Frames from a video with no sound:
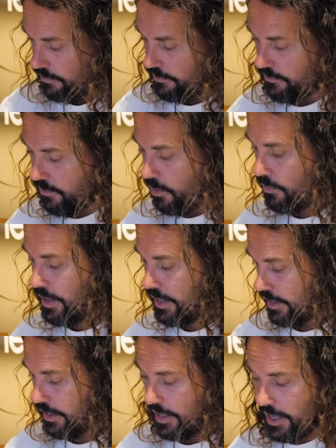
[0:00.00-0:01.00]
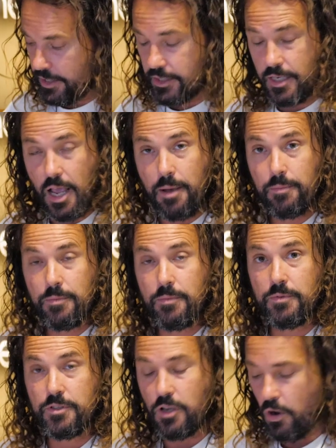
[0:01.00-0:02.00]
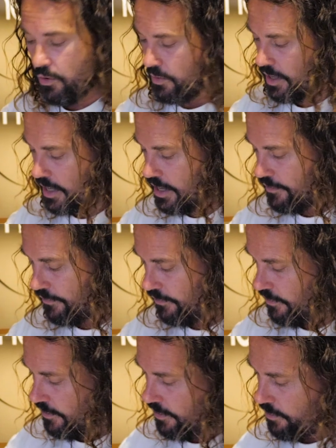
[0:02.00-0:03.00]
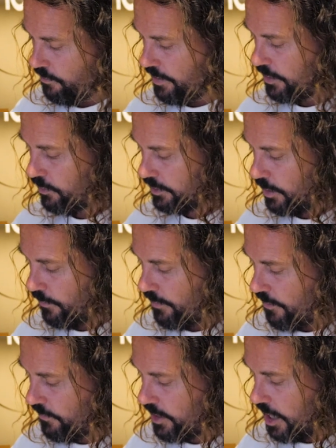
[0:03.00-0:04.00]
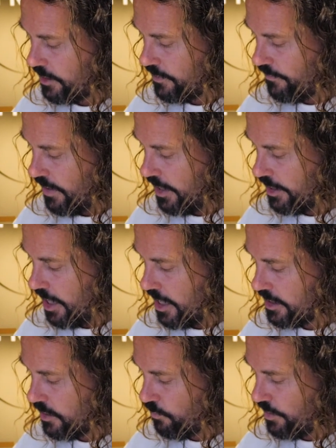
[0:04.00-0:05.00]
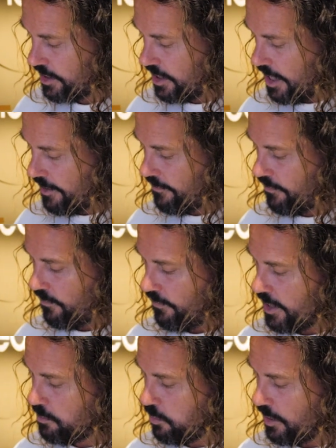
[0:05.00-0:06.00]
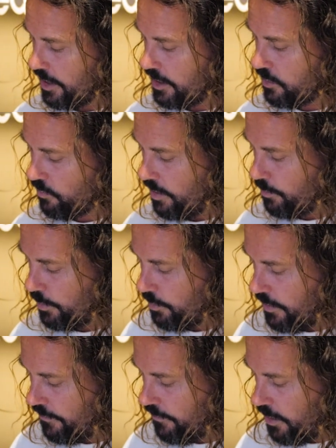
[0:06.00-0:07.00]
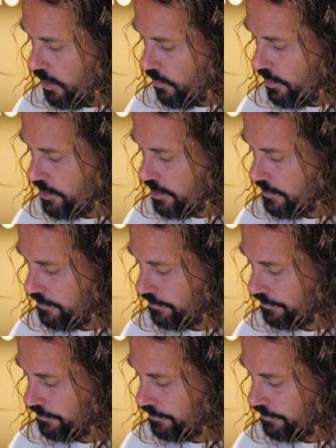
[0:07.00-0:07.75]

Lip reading: following in the next step. So if we looked at verification and validation and we said for Facebook and Instagram we want followers,